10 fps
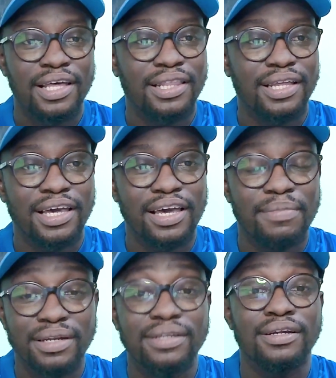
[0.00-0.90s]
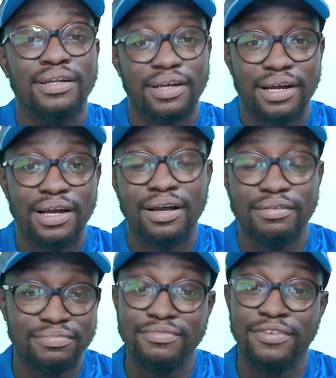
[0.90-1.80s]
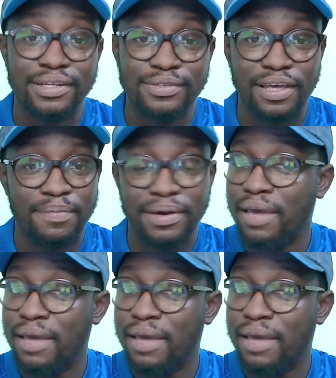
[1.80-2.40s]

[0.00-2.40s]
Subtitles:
game, and credit to Kepa.